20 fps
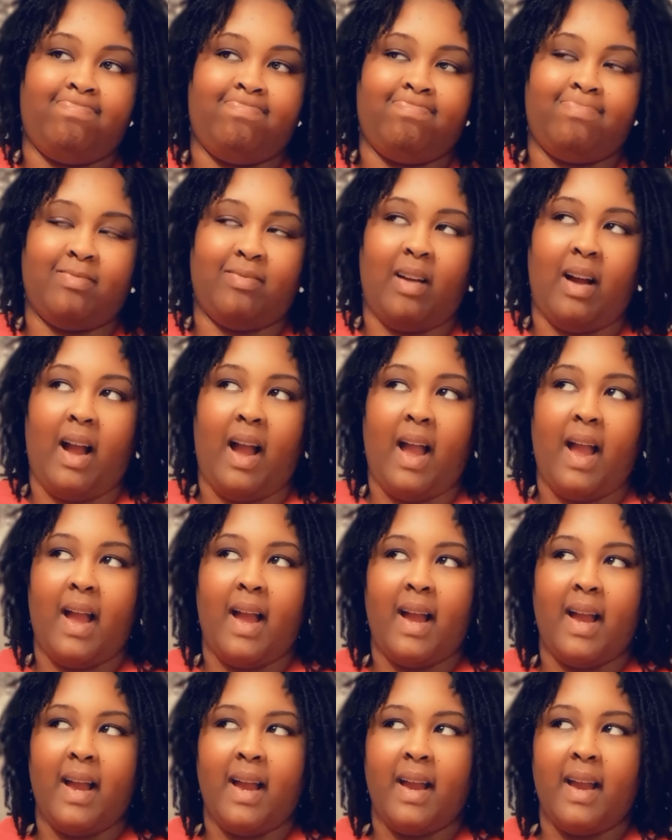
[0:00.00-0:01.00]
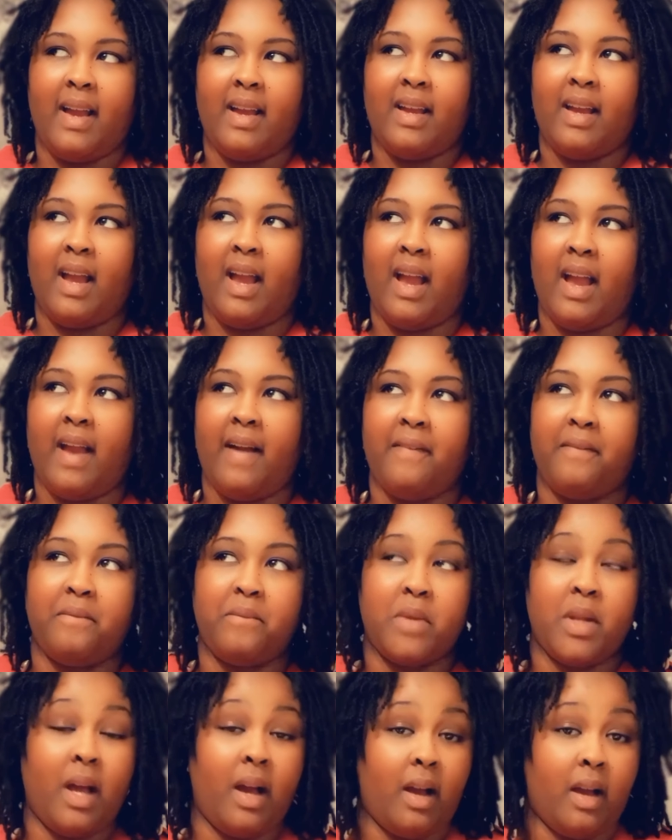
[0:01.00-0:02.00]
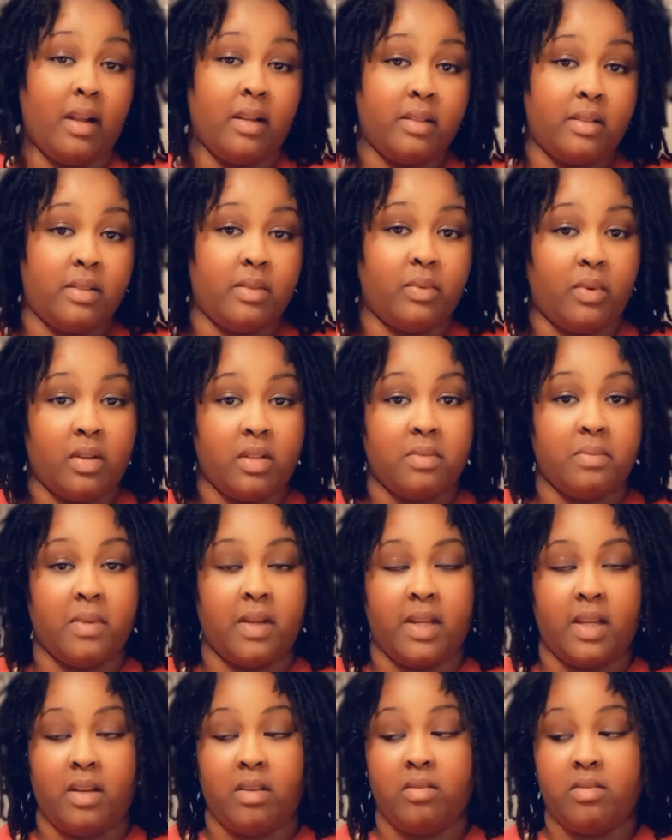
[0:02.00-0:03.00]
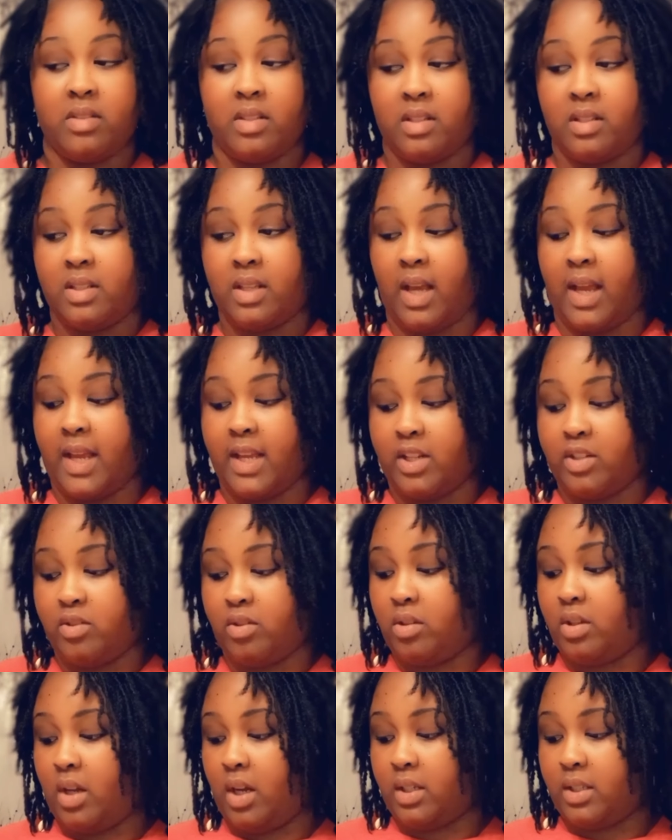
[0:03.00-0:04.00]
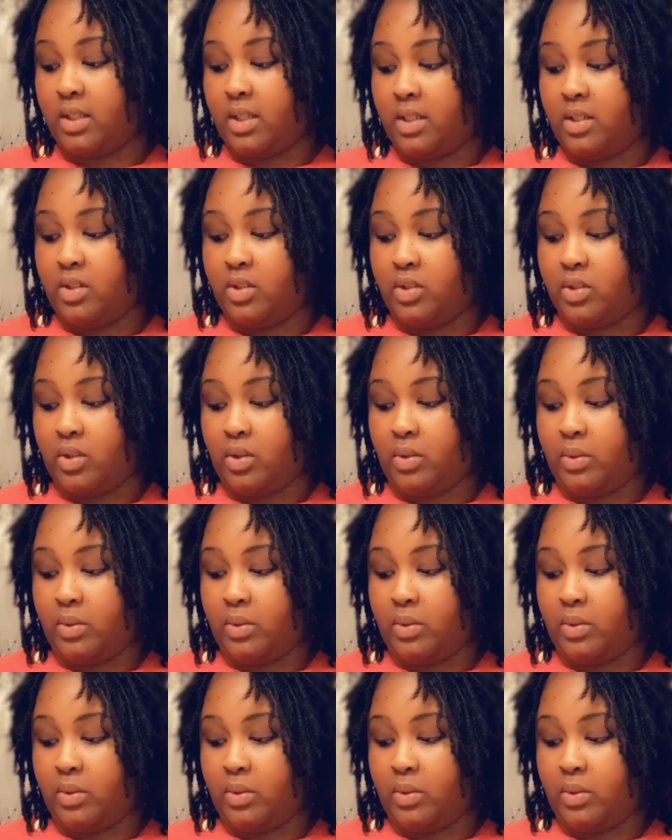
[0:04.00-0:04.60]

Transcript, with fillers: I have not washed my hair since I interlocked it, so